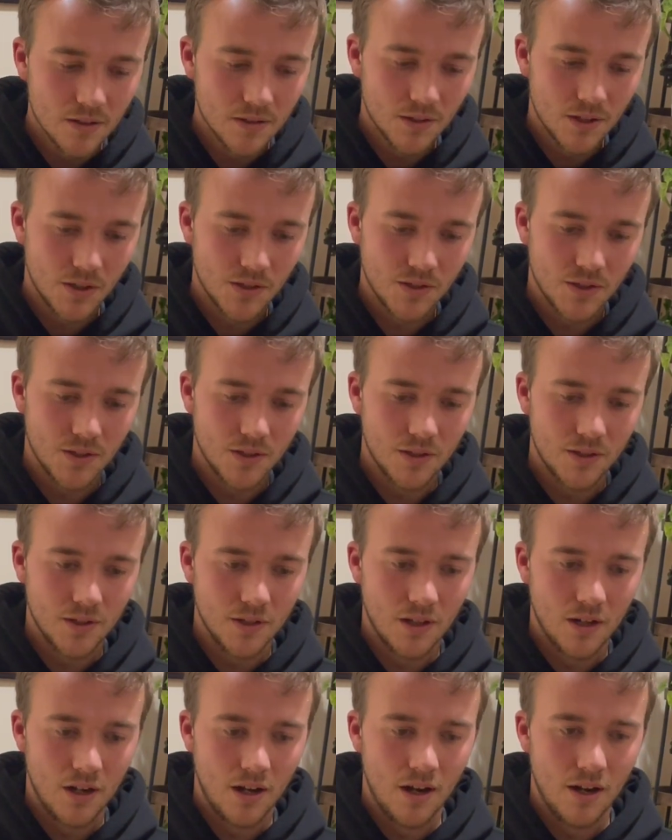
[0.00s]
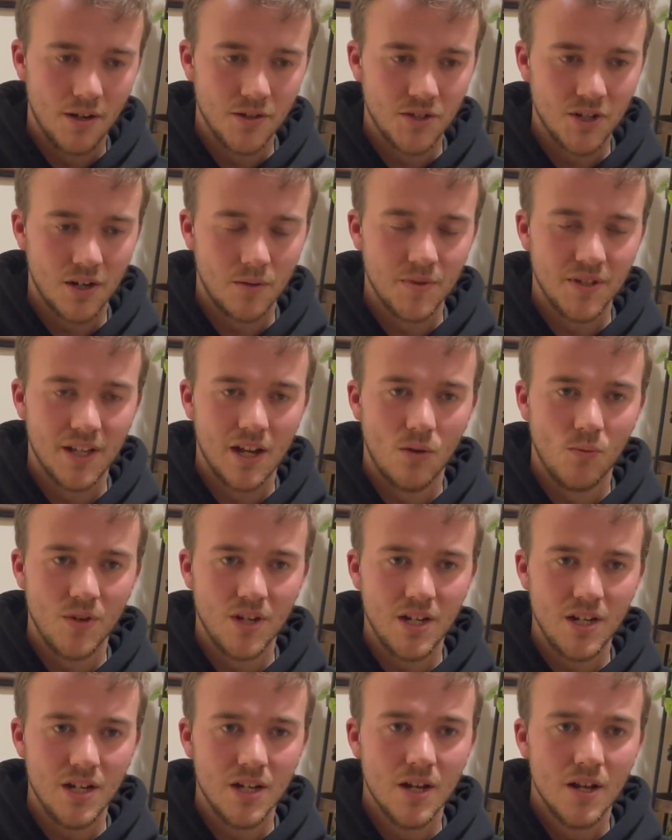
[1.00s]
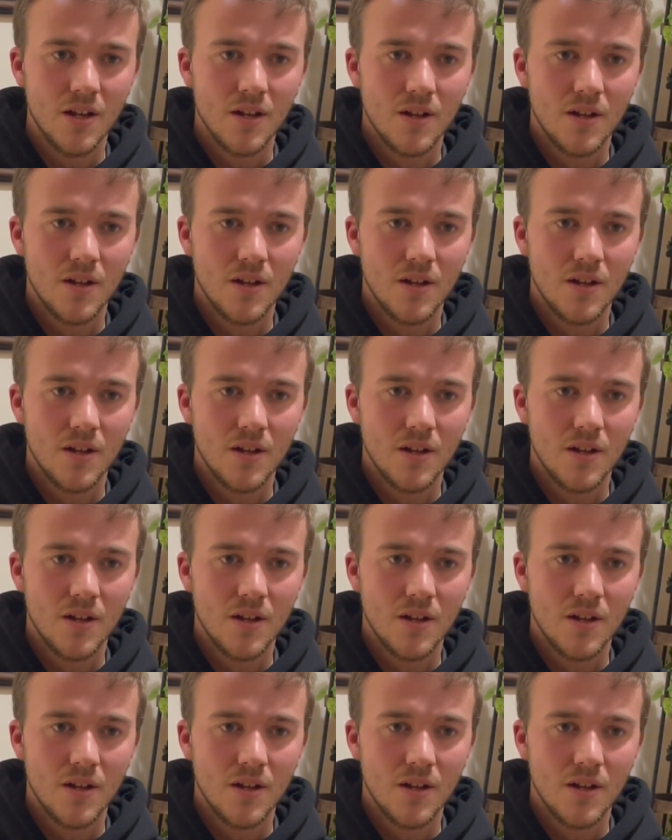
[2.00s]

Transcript: There's a gentleman that we